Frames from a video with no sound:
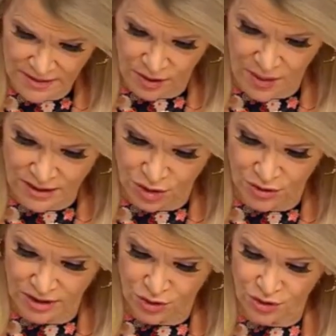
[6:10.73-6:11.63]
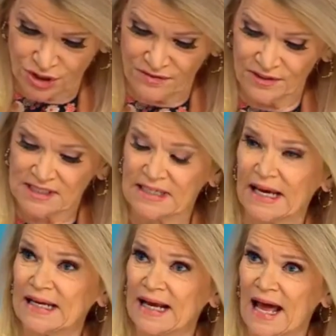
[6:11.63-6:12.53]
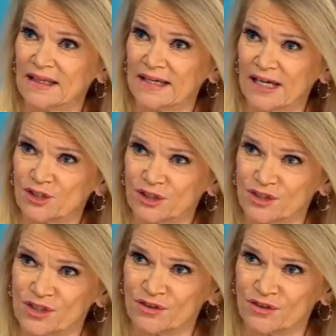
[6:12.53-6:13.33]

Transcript: The grand jury in Georgia investigating allegations